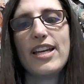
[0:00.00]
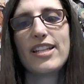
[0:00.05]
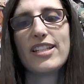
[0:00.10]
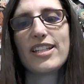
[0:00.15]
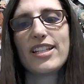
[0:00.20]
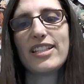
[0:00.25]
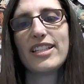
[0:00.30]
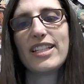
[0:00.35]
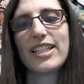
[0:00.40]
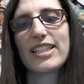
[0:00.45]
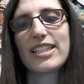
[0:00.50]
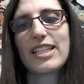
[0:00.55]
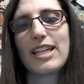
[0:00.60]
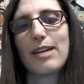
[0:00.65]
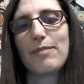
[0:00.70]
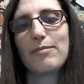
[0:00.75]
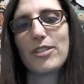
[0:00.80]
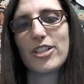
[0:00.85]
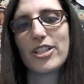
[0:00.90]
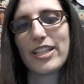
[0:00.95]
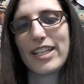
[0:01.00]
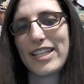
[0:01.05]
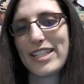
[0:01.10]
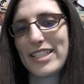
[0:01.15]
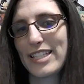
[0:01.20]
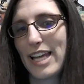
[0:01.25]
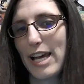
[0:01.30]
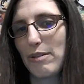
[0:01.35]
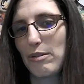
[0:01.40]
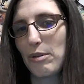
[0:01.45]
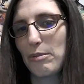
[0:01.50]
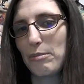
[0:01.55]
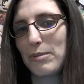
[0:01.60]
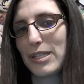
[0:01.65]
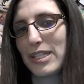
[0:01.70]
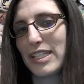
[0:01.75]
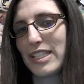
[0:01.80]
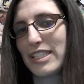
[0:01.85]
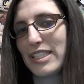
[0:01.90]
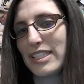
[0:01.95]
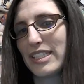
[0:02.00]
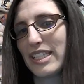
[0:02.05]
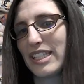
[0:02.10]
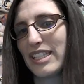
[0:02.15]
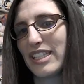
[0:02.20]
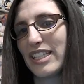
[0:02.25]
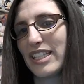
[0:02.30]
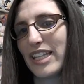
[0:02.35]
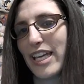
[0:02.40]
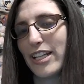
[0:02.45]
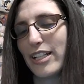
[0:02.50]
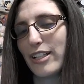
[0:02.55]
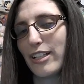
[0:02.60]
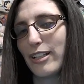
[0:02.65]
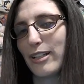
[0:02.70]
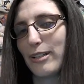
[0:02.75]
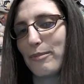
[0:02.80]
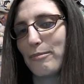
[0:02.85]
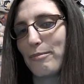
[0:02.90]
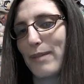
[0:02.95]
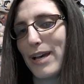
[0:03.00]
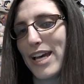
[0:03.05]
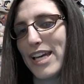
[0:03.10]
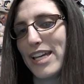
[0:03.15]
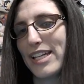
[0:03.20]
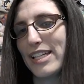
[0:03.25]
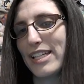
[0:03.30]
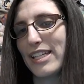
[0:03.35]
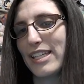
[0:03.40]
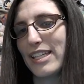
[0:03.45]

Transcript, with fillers: Till next time, Nerdigans, I will be seeing you later. Bye.